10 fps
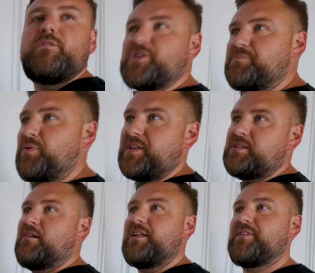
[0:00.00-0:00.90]
just put this
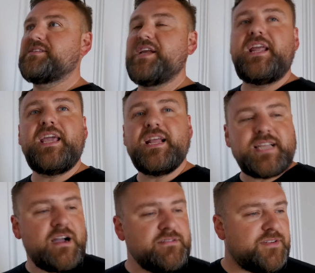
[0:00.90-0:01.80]
underneath the seat. He gets
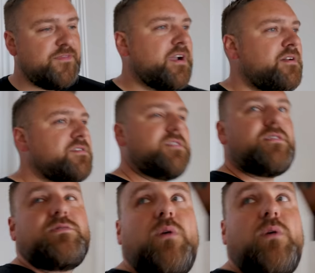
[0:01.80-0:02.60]
out and just and just starts.